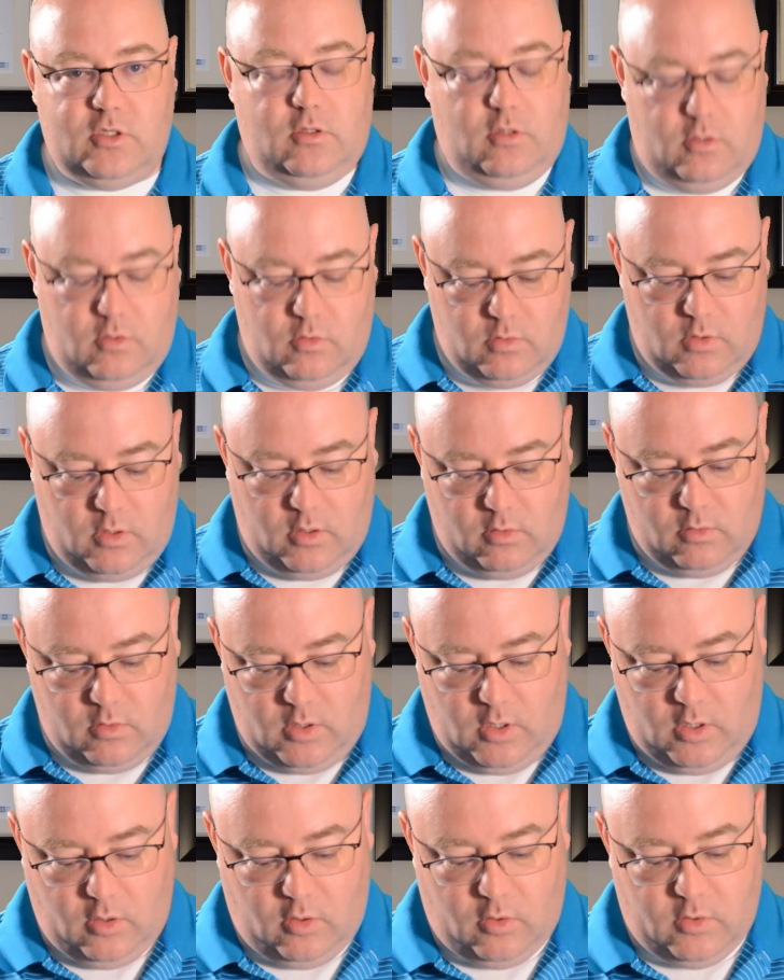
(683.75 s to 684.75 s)

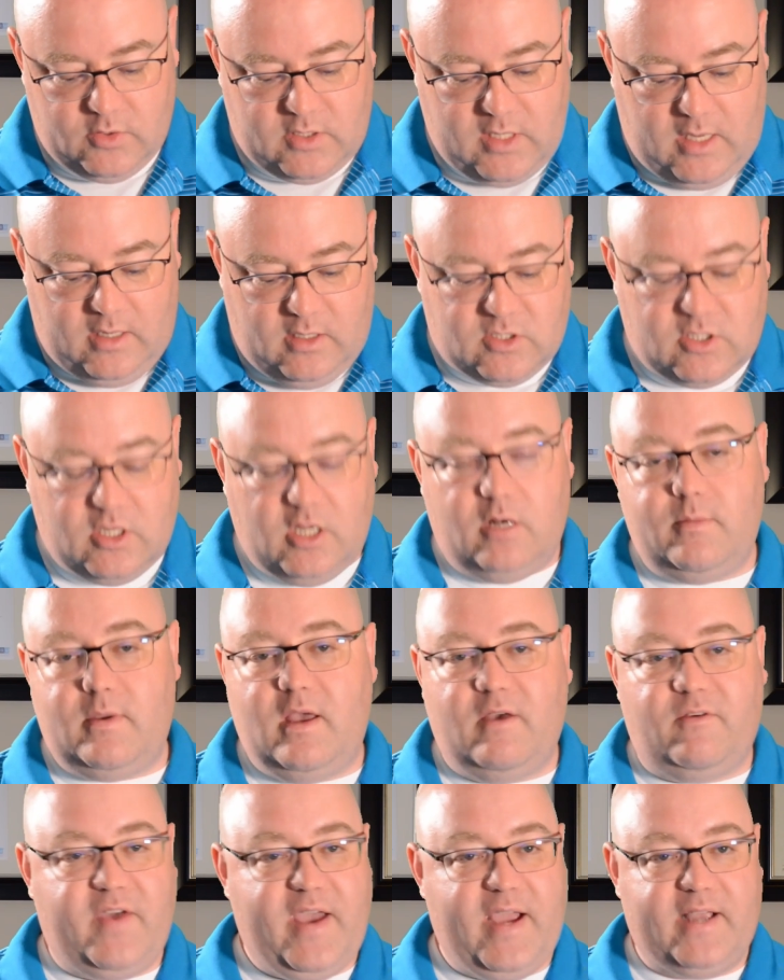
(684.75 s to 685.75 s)
It's going to
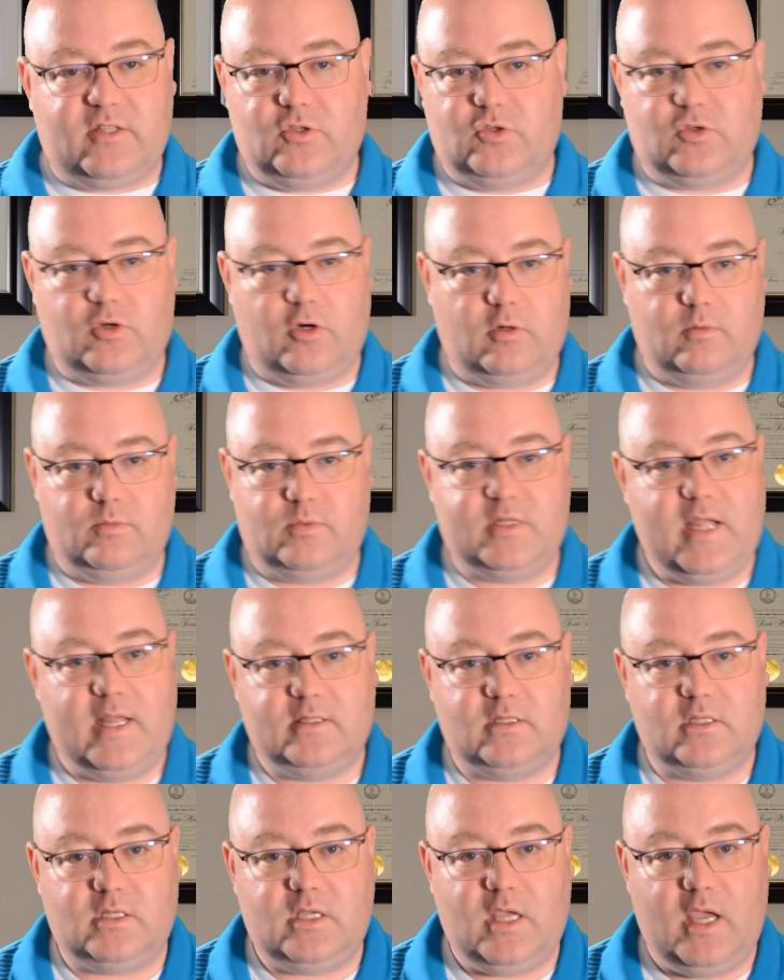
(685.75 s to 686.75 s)
be a fact and
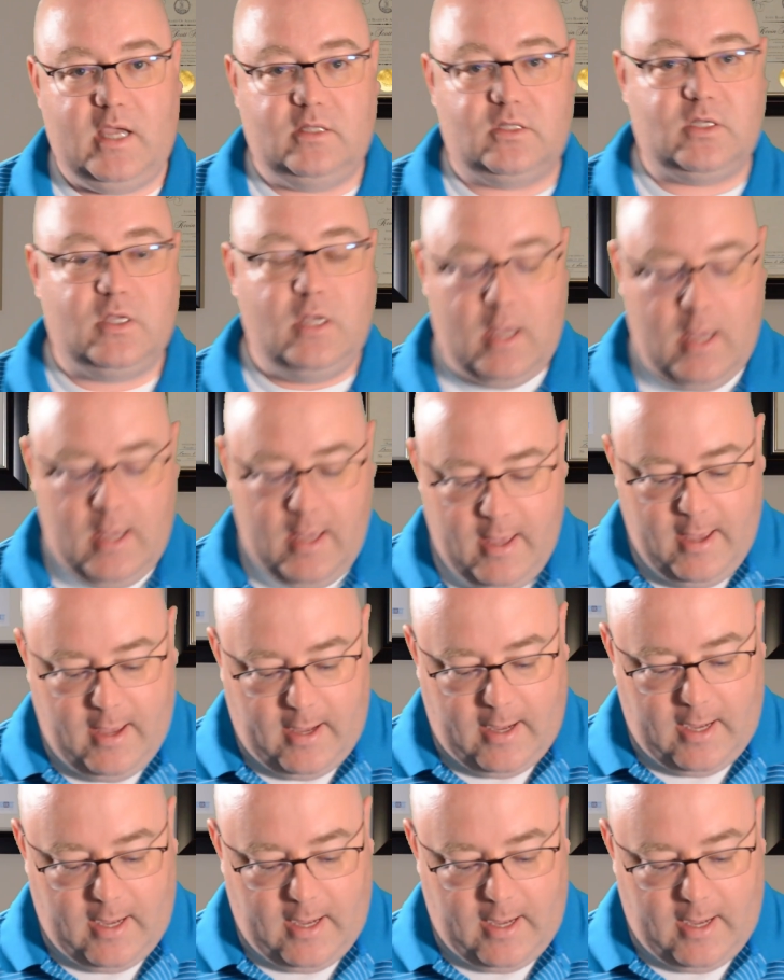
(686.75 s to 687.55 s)
circumstances case.